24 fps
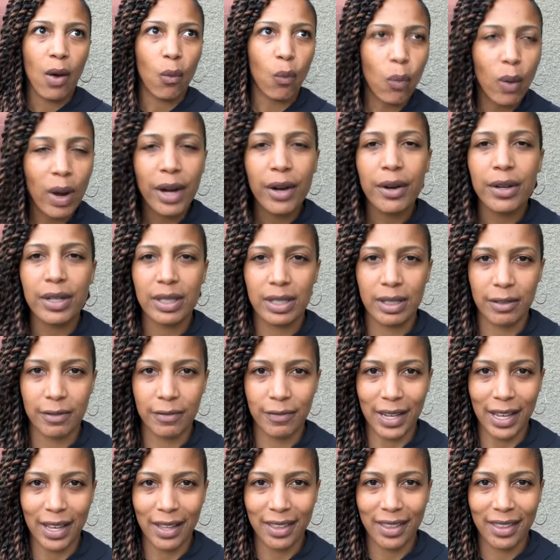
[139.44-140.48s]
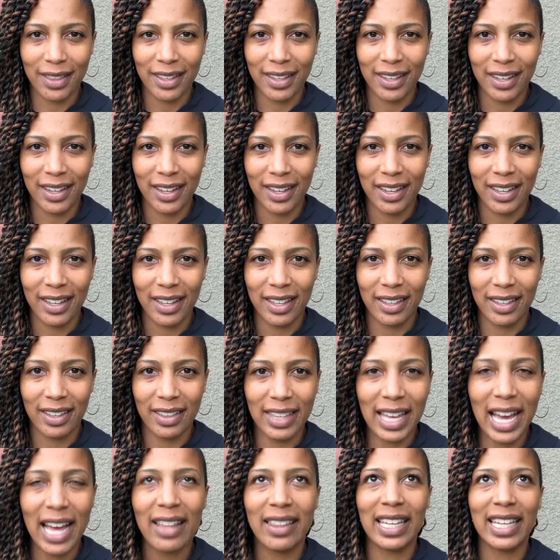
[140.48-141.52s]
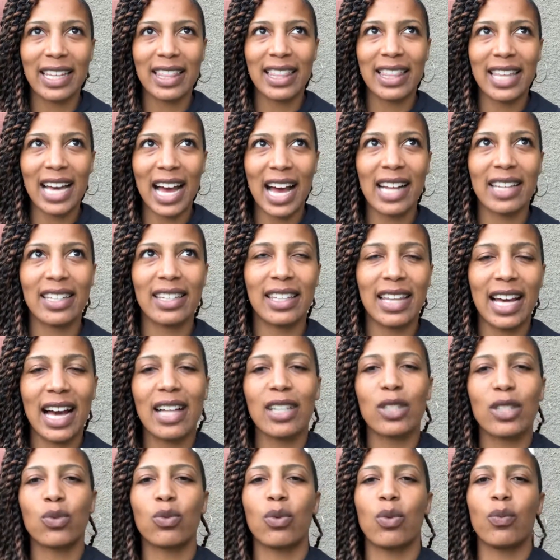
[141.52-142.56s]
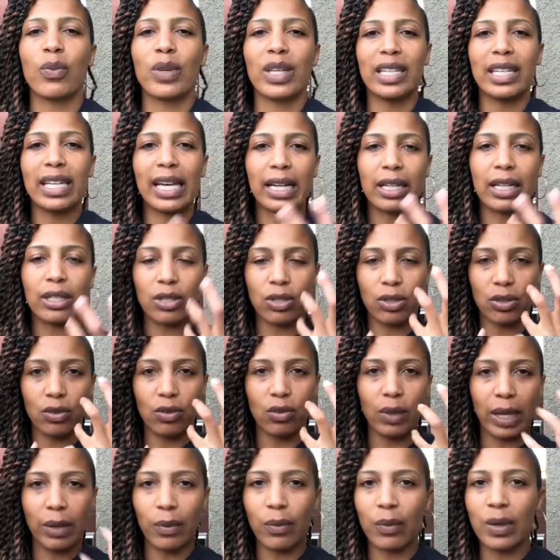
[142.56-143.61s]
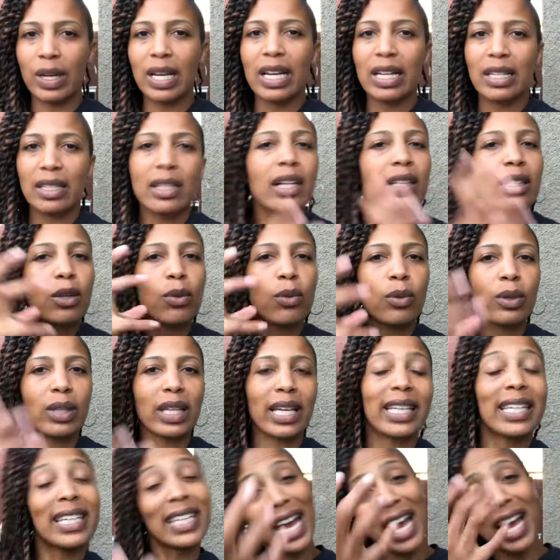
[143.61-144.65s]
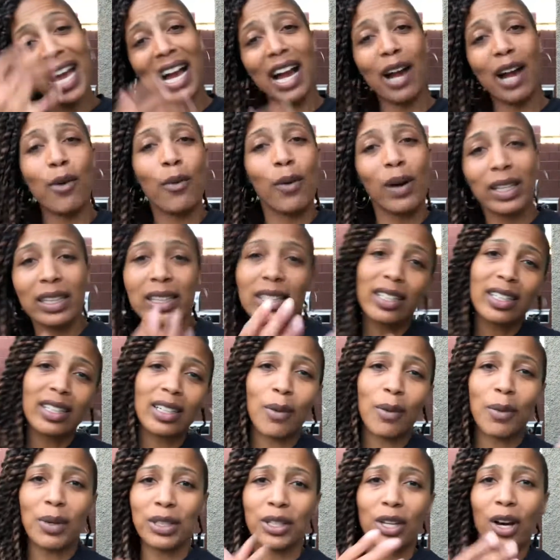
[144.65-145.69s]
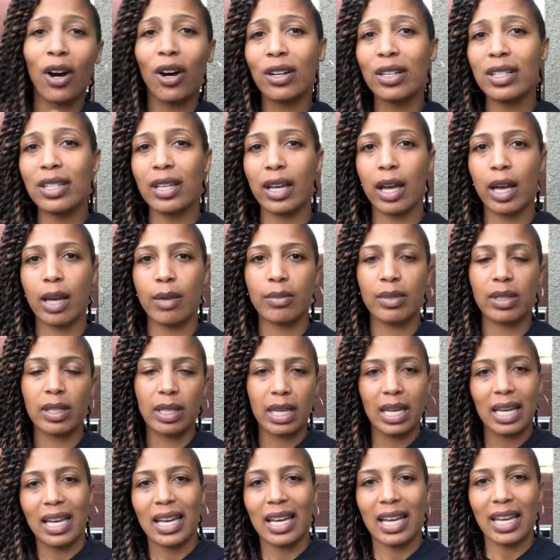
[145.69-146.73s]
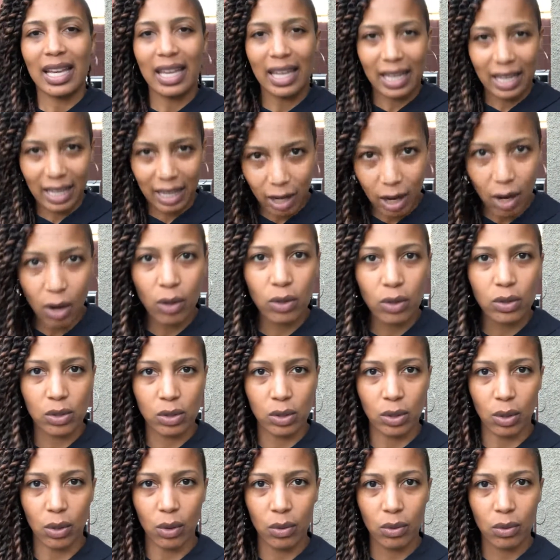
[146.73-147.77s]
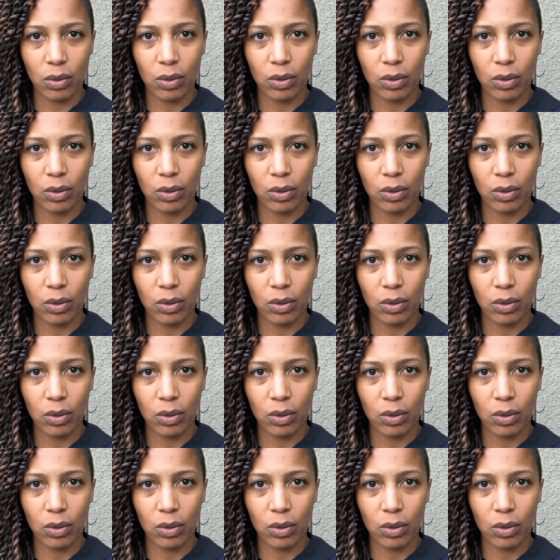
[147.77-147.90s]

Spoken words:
where is the faith? That's when we get to, like, it's not that we're like, yay, I want the hard times. Also,